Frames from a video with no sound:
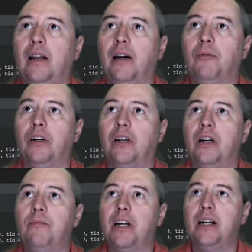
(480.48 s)
I'm going to
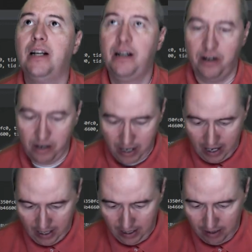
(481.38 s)
come down here
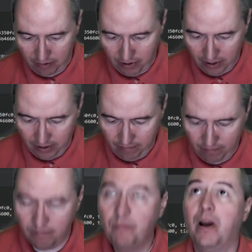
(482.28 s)
and I'm going to
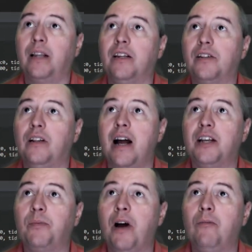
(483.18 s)
make this
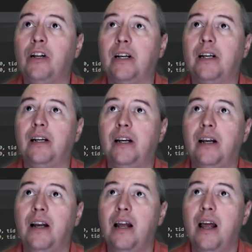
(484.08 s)
class public,
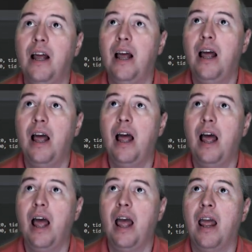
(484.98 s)

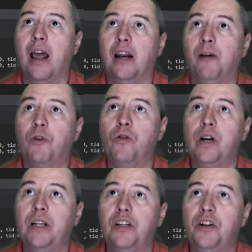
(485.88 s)
and I'm
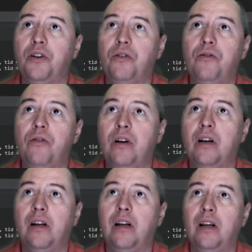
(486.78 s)
going to
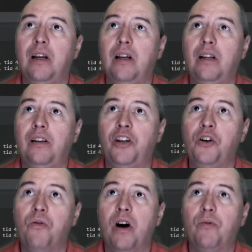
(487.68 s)

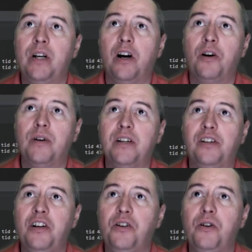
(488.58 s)
do what we always
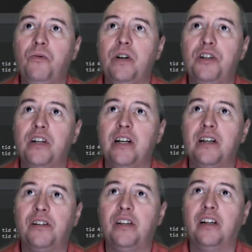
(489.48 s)
do, which
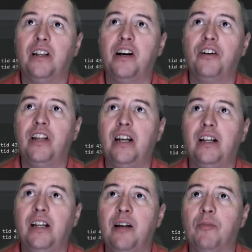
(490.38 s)
is declare that
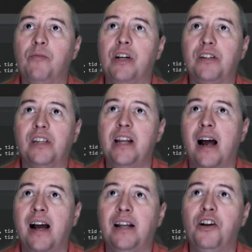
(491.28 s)
it implements the
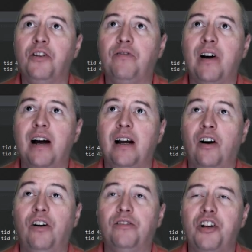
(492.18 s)

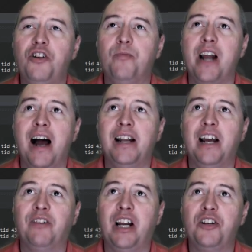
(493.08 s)

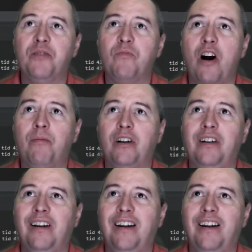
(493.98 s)
iNavigation property.